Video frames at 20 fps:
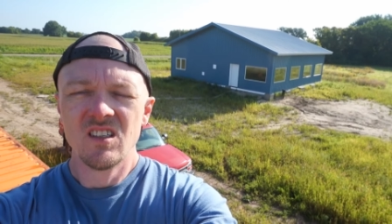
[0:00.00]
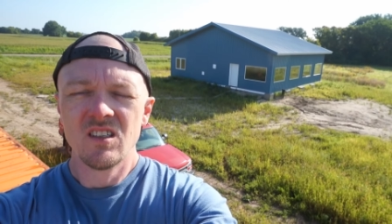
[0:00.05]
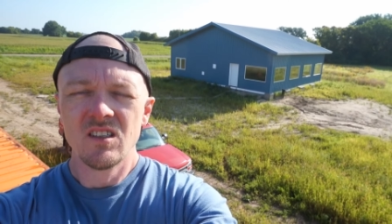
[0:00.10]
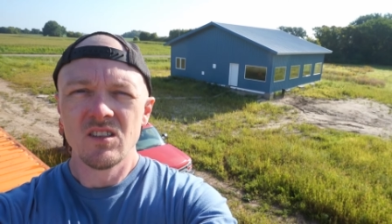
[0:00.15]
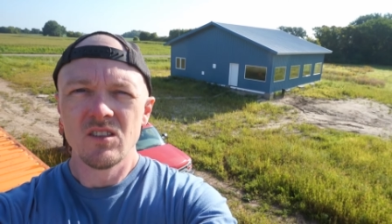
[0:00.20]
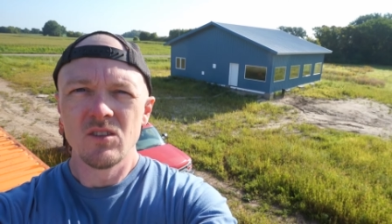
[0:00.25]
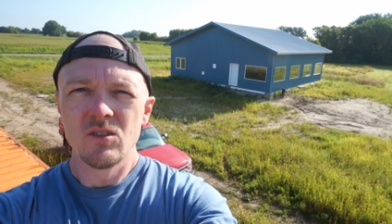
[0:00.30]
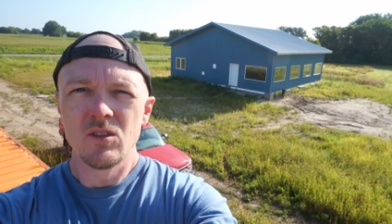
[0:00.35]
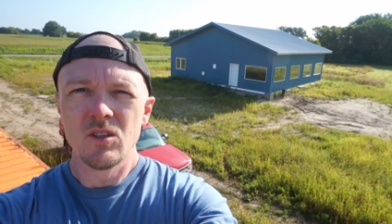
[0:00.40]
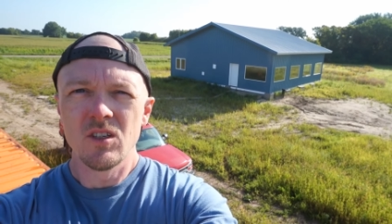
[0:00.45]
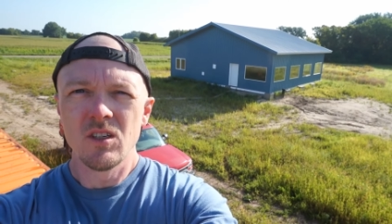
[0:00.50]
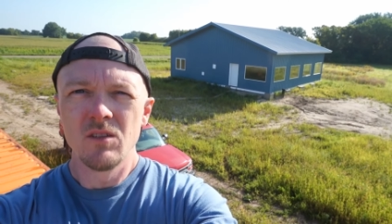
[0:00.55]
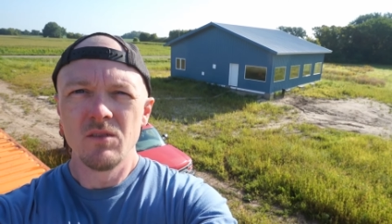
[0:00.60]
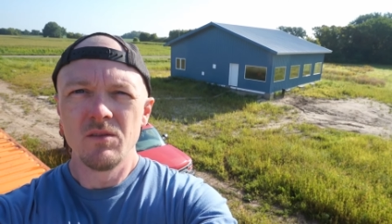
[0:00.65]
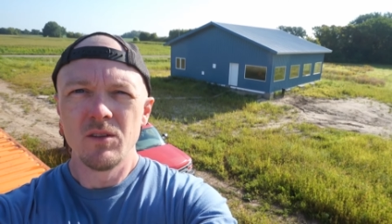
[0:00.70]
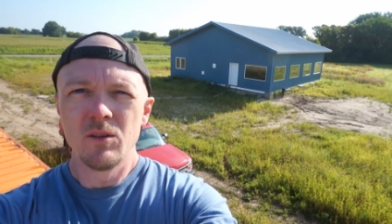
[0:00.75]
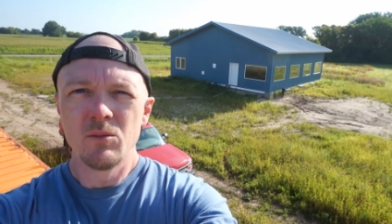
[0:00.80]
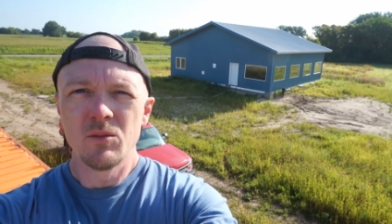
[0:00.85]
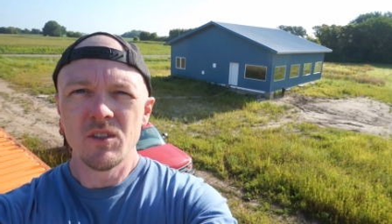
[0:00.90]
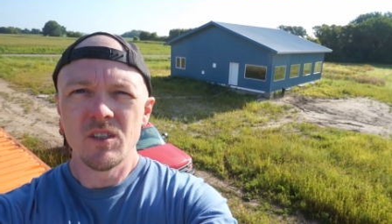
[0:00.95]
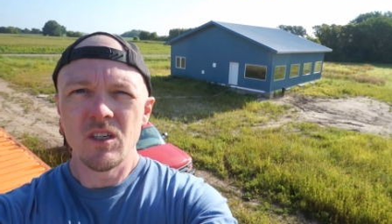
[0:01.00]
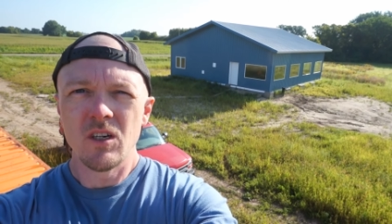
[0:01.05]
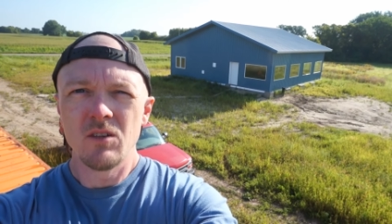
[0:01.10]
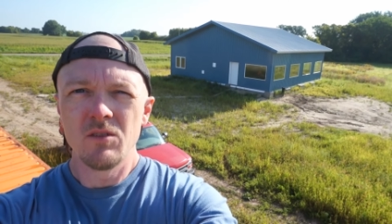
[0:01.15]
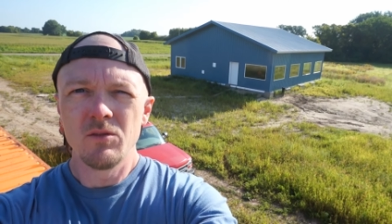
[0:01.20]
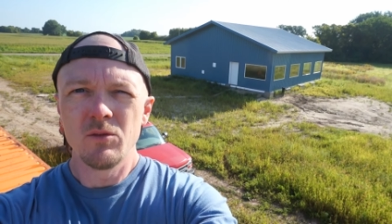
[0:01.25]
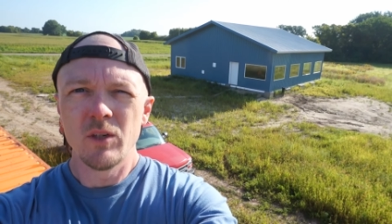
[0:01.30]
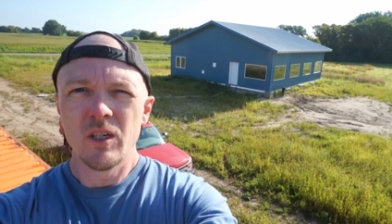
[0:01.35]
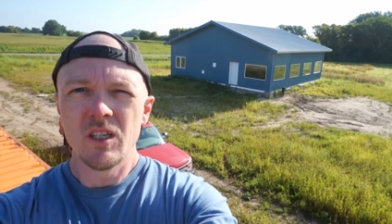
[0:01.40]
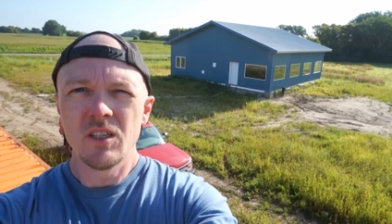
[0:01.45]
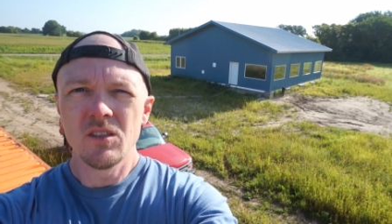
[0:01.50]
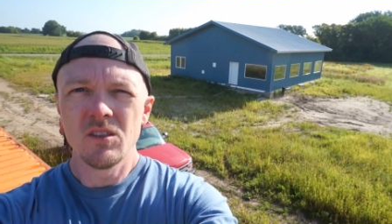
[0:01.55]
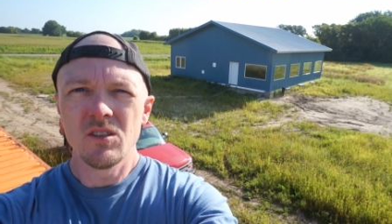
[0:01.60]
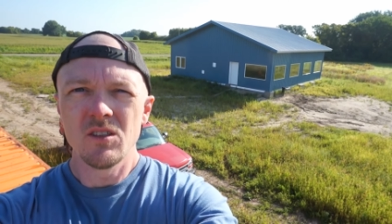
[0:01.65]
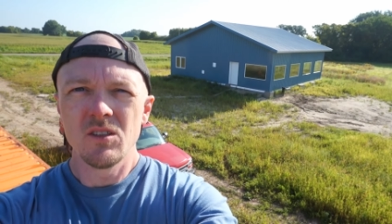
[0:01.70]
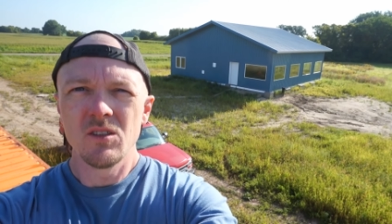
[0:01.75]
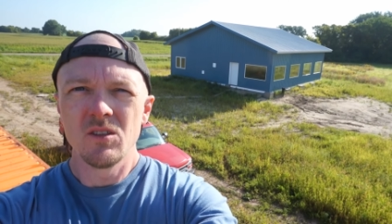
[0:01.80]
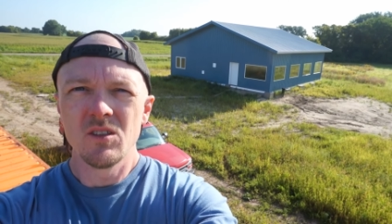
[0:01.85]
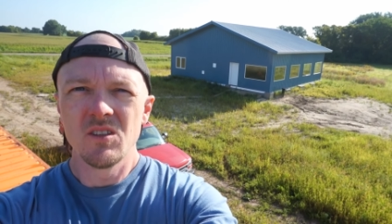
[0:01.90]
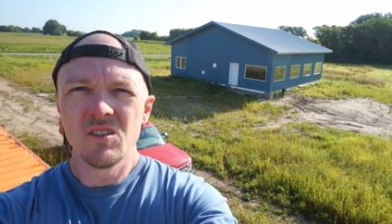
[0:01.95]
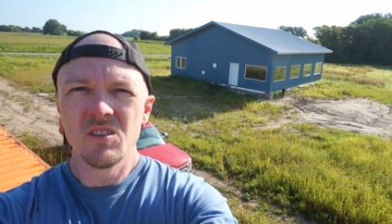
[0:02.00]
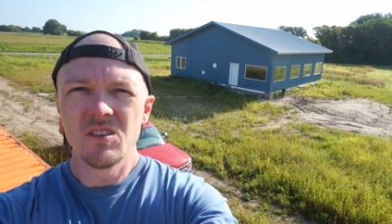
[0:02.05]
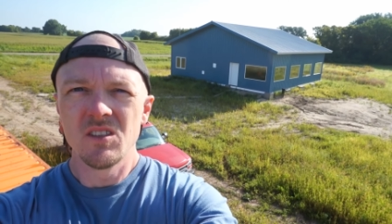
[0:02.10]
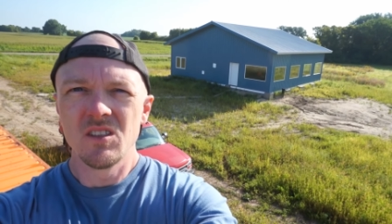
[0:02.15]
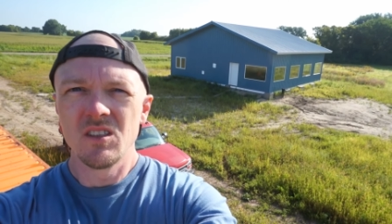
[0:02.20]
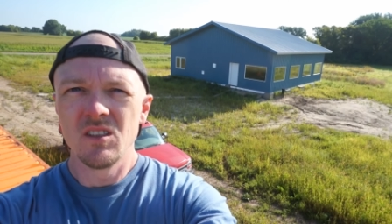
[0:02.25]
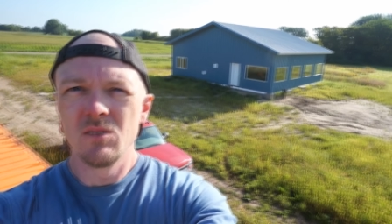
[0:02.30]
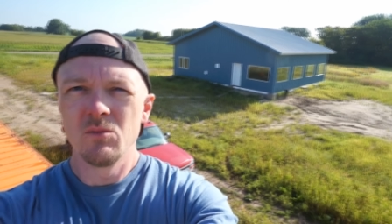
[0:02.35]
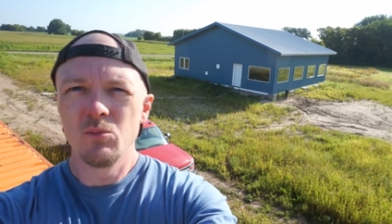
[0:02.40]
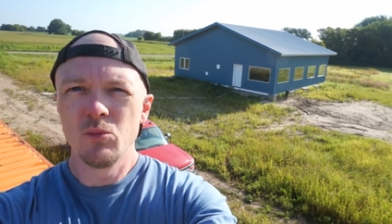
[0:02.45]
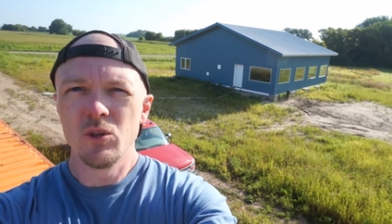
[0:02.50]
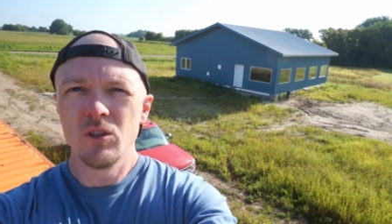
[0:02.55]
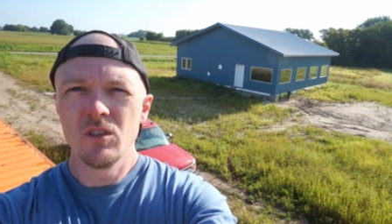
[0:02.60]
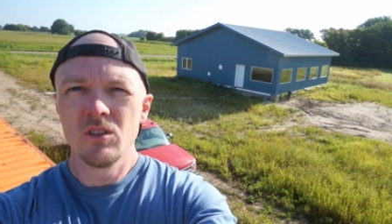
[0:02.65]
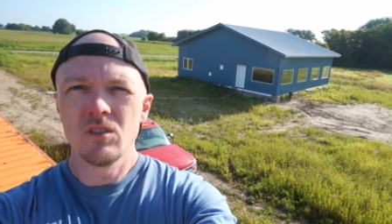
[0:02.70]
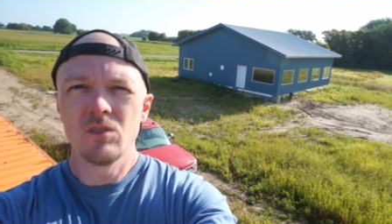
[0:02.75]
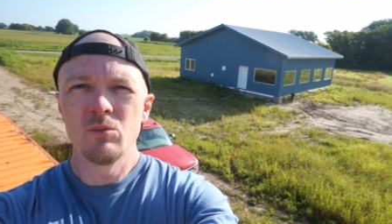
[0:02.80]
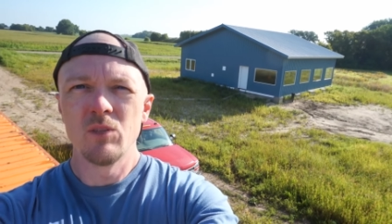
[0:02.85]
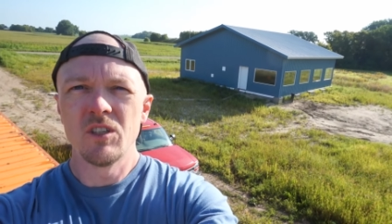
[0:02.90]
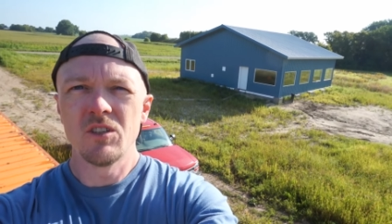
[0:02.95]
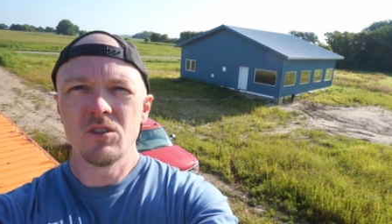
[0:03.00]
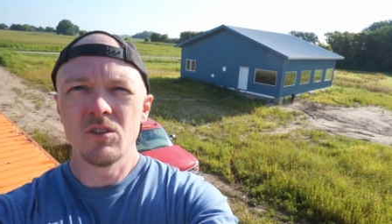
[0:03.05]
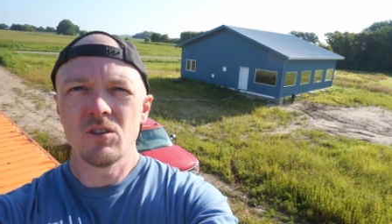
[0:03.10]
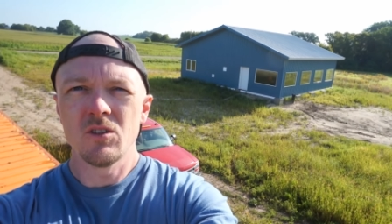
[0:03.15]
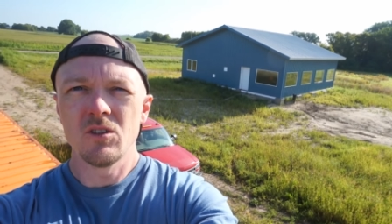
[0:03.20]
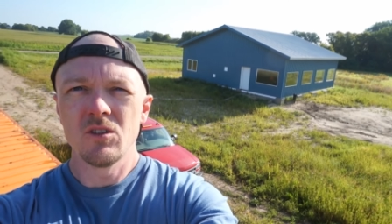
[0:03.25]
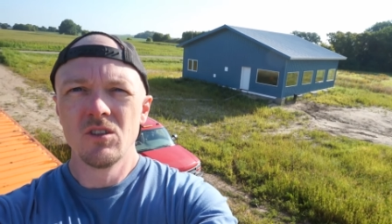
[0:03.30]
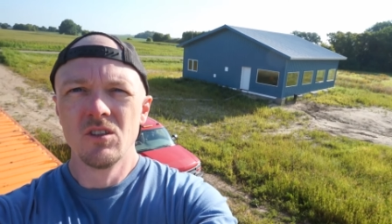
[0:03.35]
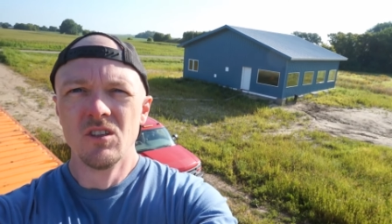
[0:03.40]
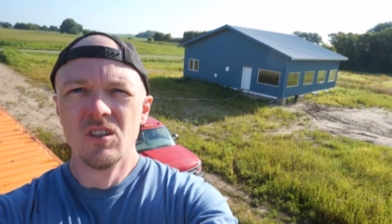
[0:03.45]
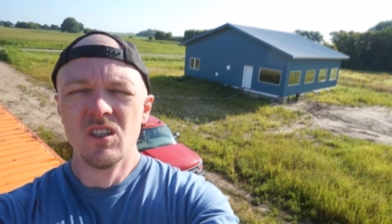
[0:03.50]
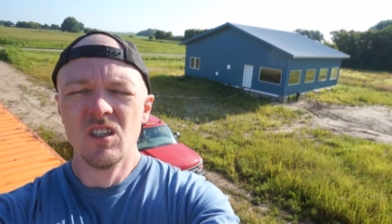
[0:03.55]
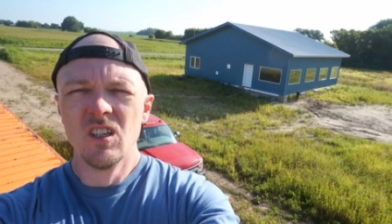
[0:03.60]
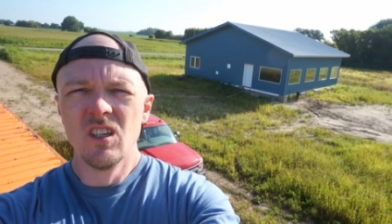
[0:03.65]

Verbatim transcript: So looking from southwest, you can see pretty symmetrical.